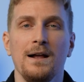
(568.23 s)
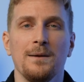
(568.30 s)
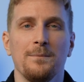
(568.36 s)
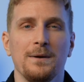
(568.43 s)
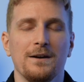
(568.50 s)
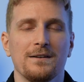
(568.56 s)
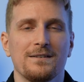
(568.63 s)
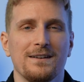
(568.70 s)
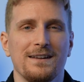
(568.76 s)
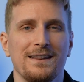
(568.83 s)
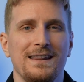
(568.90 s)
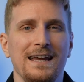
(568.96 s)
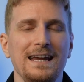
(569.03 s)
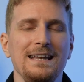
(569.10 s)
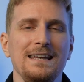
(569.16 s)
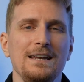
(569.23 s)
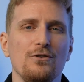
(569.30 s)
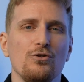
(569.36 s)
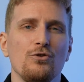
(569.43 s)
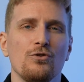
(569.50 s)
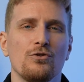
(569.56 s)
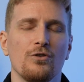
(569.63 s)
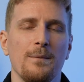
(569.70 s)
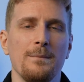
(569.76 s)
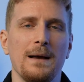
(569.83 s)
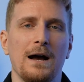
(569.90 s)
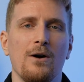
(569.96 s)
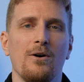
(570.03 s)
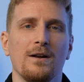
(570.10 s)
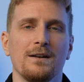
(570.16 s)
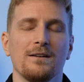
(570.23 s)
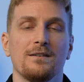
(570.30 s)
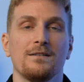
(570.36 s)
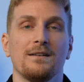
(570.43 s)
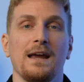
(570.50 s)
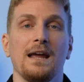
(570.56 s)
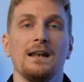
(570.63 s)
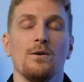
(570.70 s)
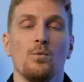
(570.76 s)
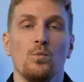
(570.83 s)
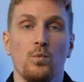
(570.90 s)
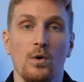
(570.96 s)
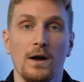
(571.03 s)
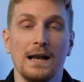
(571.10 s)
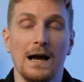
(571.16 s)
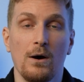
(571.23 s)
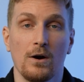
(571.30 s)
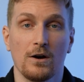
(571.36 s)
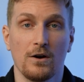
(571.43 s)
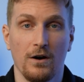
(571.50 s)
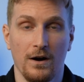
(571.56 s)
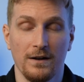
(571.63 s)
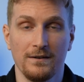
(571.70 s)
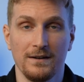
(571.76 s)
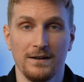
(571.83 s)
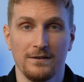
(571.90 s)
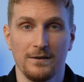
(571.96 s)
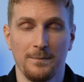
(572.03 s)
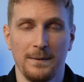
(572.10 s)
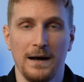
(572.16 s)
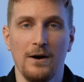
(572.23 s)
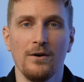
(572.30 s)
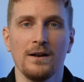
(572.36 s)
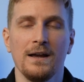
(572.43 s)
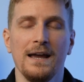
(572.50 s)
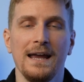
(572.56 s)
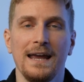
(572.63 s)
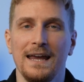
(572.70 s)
because they need to somehow understand what our content is about